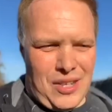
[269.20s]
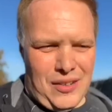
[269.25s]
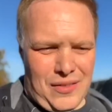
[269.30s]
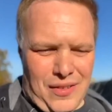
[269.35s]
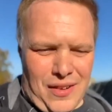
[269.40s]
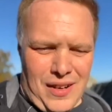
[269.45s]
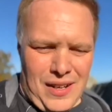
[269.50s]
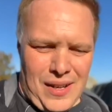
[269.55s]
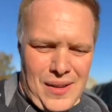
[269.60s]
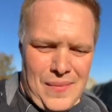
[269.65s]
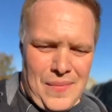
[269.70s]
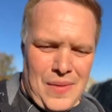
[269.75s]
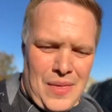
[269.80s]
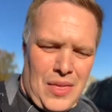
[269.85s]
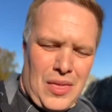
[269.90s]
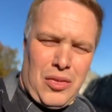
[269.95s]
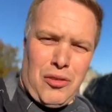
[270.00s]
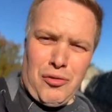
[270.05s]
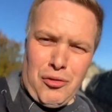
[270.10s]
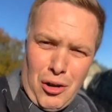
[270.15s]
kind of
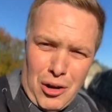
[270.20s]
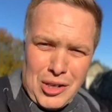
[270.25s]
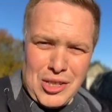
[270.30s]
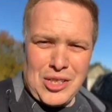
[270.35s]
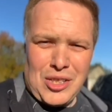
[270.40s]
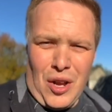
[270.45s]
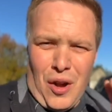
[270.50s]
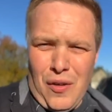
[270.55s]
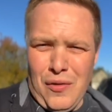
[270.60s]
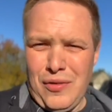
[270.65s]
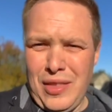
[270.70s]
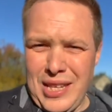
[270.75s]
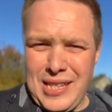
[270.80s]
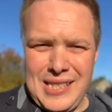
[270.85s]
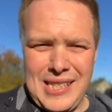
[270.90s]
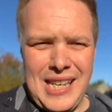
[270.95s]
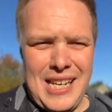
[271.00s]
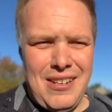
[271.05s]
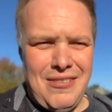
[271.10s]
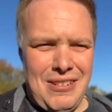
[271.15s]
thrust of
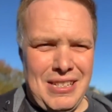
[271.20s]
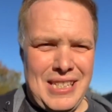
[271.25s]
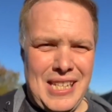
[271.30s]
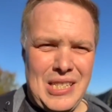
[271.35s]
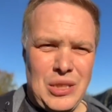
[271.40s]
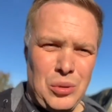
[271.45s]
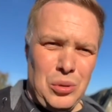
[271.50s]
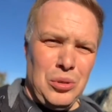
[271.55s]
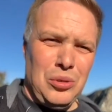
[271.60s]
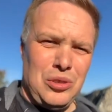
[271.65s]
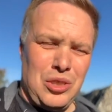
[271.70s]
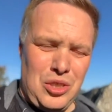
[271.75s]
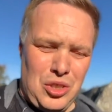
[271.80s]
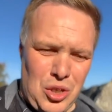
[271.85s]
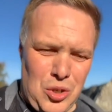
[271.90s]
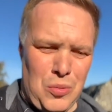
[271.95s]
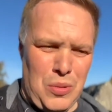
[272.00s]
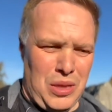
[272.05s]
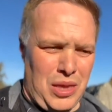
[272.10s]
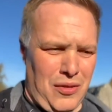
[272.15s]
this series is all
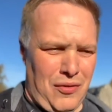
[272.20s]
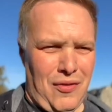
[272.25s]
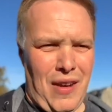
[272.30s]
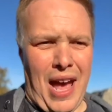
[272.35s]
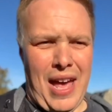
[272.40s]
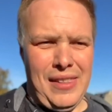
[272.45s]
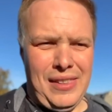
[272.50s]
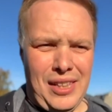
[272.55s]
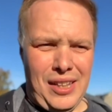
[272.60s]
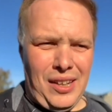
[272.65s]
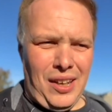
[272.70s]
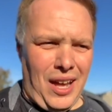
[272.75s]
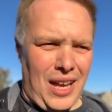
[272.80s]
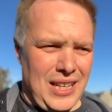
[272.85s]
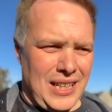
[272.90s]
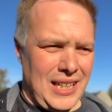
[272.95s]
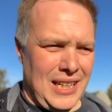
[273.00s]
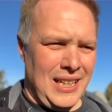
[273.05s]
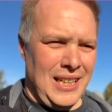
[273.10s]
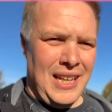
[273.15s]
to do with the fact that,
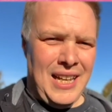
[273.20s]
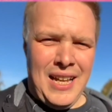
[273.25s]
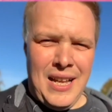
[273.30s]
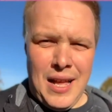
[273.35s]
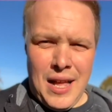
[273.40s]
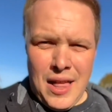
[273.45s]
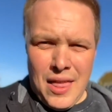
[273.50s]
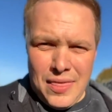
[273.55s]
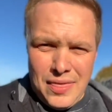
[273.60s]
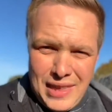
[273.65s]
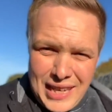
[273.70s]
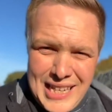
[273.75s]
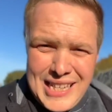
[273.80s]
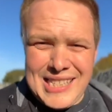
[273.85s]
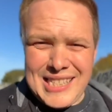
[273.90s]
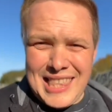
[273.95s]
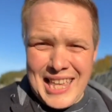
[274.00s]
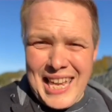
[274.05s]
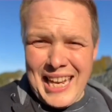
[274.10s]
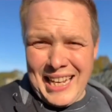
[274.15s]
like,
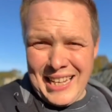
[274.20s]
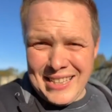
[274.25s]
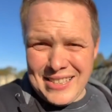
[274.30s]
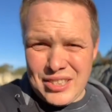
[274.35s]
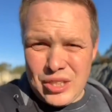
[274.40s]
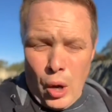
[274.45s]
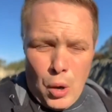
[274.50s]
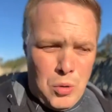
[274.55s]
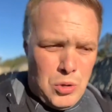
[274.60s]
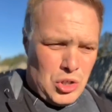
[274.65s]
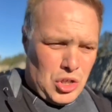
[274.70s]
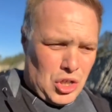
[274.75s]
these things